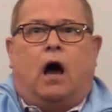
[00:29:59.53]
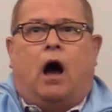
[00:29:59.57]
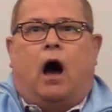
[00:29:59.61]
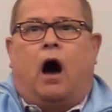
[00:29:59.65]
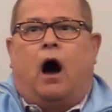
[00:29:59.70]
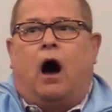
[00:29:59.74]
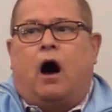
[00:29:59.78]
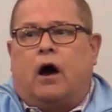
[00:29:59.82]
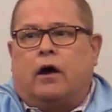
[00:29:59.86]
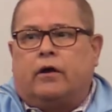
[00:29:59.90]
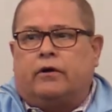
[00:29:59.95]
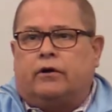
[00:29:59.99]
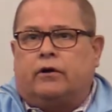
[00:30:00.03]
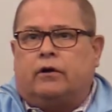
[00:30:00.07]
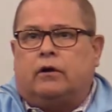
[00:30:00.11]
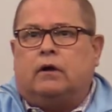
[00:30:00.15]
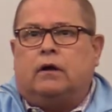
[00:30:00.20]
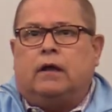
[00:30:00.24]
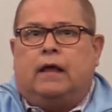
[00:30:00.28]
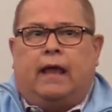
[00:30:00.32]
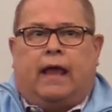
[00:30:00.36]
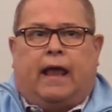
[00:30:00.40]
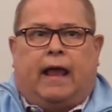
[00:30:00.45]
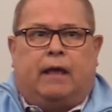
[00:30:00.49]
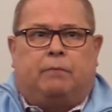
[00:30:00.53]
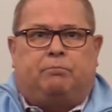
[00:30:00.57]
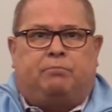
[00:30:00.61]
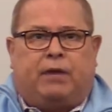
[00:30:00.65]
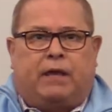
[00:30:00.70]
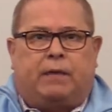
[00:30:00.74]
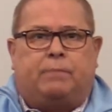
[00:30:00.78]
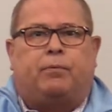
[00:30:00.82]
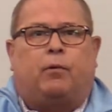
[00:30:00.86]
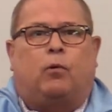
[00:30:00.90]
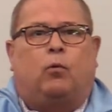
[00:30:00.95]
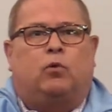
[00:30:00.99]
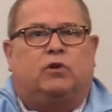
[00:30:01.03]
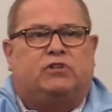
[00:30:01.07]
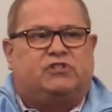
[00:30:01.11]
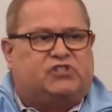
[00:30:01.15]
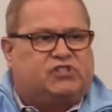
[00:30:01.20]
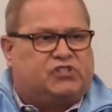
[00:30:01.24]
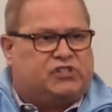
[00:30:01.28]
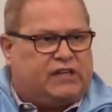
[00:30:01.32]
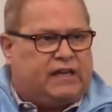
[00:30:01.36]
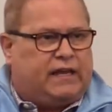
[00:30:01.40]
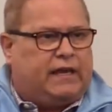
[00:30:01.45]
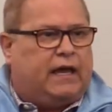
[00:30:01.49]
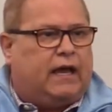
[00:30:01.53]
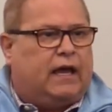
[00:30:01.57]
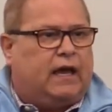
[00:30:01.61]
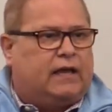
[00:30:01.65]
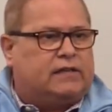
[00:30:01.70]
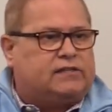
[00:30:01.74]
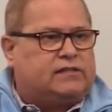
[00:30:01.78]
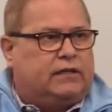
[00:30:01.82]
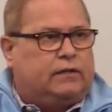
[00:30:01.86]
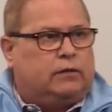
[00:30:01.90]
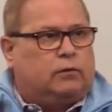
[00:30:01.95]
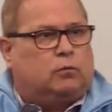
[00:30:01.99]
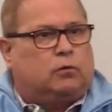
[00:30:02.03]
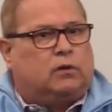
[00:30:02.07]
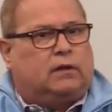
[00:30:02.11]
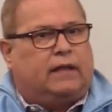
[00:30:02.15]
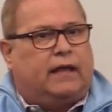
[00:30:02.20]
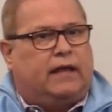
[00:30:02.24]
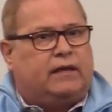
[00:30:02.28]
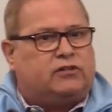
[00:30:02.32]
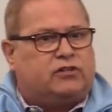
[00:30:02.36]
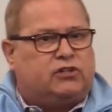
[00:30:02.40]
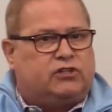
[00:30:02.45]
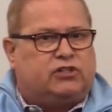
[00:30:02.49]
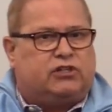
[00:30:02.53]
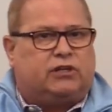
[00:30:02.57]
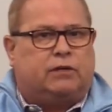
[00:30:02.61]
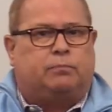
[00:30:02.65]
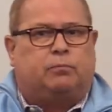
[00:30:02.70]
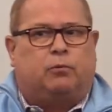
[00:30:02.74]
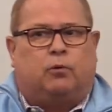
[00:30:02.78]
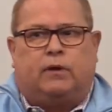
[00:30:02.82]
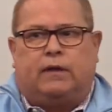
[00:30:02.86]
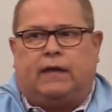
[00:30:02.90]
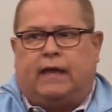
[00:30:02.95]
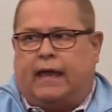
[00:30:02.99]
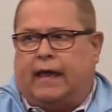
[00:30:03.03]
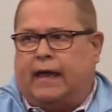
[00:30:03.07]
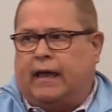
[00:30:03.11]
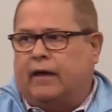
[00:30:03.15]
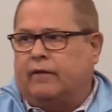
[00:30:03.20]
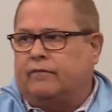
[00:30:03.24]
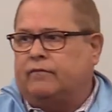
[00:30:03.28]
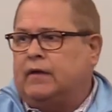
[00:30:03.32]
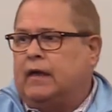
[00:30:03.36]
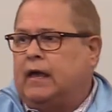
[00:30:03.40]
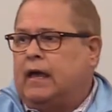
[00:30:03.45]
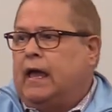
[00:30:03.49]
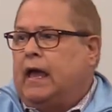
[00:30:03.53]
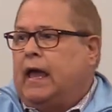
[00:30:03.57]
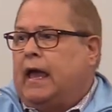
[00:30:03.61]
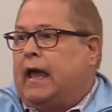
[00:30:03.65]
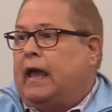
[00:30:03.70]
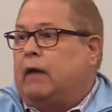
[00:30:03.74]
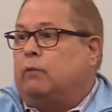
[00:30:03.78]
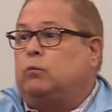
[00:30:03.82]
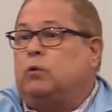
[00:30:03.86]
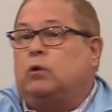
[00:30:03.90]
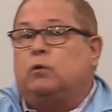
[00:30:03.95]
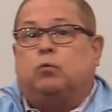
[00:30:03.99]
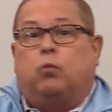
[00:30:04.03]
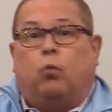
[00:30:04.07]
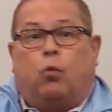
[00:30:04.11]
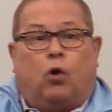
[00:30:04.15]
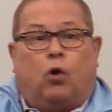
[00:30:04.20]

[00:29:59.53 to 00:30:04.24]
honor and people would see us in the relationship we have and would